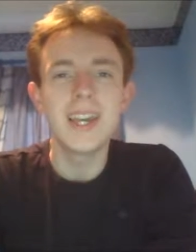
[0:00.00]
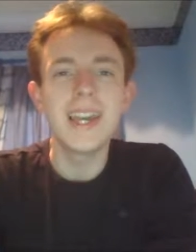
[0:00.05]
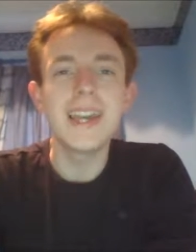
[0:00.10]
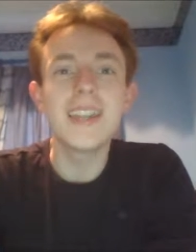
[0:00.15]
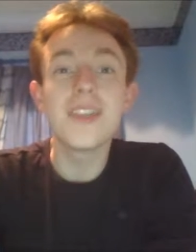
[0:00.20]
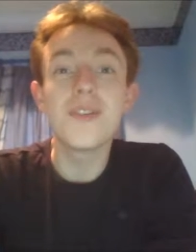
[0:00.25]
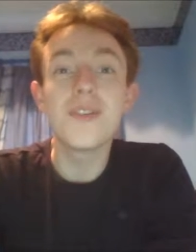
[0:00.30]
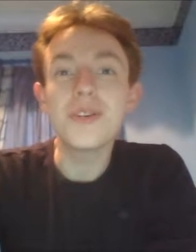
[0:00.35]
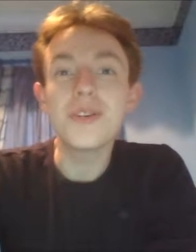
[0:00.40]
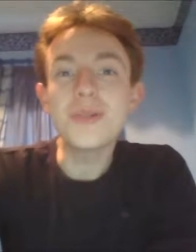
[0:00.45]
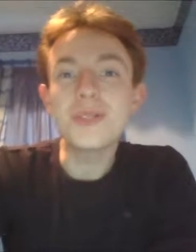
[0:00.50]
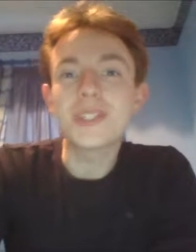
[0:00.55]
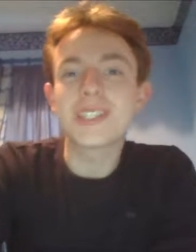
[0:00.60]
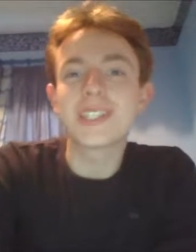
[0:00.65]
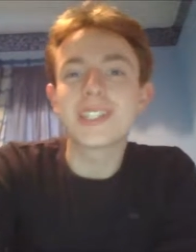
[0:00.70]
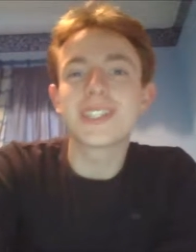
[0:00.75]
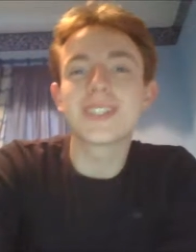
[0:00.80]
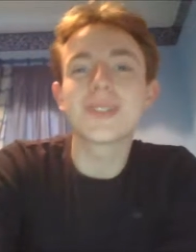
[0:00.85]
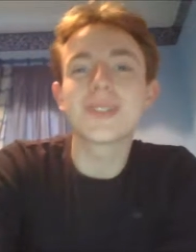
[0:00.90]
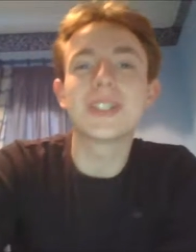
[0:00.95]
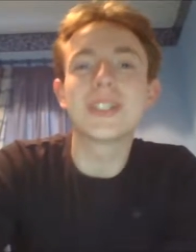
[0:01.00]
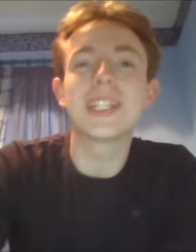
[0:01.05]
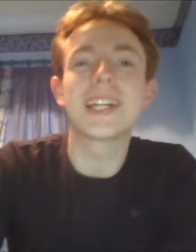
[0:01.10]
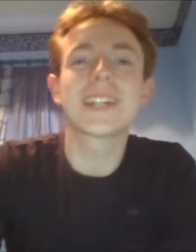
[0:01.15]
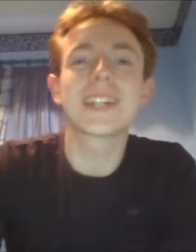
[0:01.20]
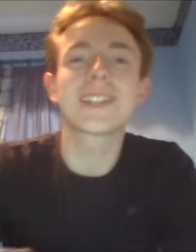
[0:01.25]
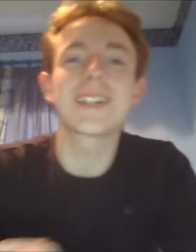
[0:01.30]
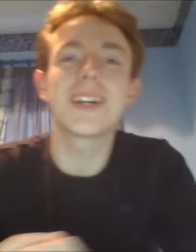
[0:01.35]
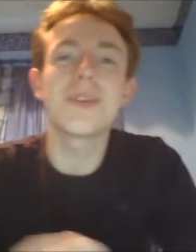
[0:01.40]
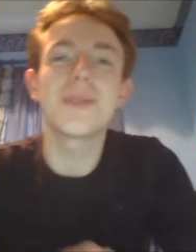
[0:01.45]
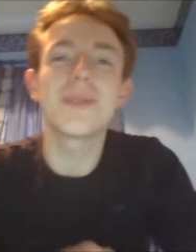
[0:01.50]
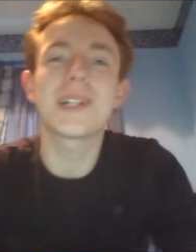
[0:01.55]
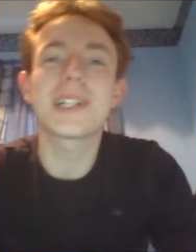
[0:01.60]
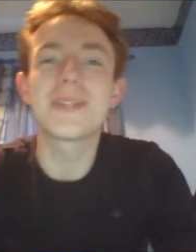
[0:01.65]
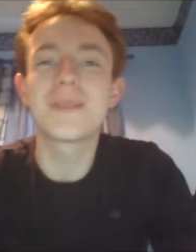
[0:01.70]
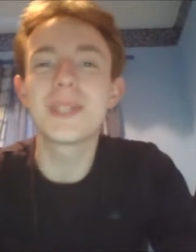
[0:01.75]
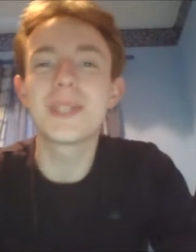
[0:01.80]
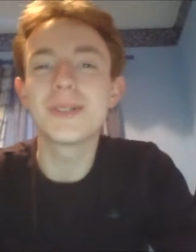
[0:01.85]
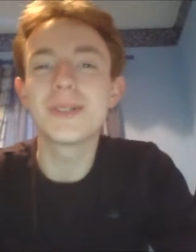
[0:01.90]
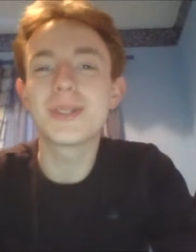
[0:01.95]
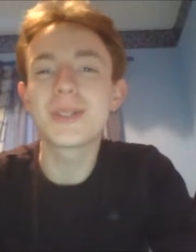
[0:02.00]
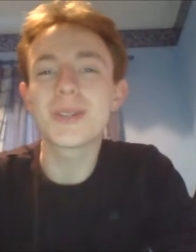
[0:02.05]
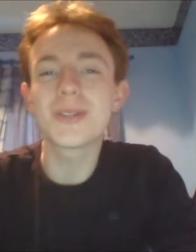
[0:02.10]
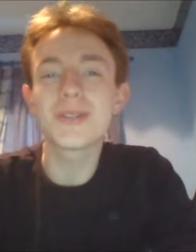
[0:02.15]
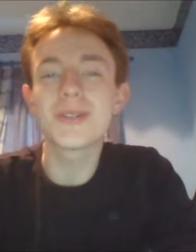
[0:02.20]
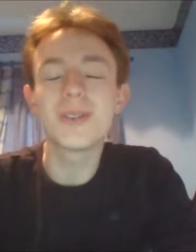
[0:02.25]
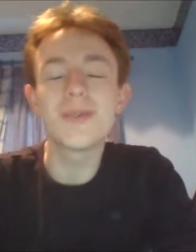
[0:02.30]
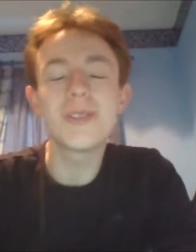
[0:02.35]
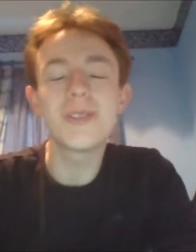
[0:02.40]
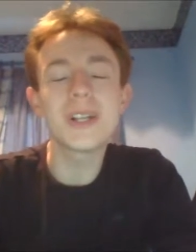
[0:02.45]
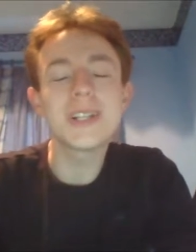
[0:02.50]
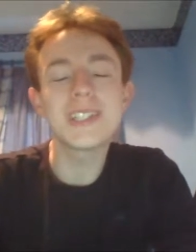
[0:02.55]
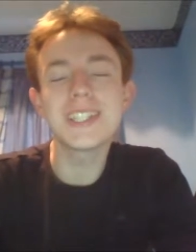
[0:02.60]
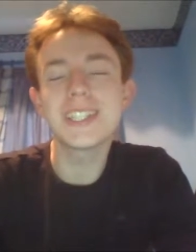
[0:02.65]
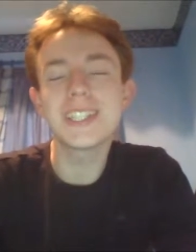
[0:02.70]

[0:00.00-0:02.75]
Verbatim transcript: Hey there folks, this is Greeny XI welcoming you to the Green Vlog.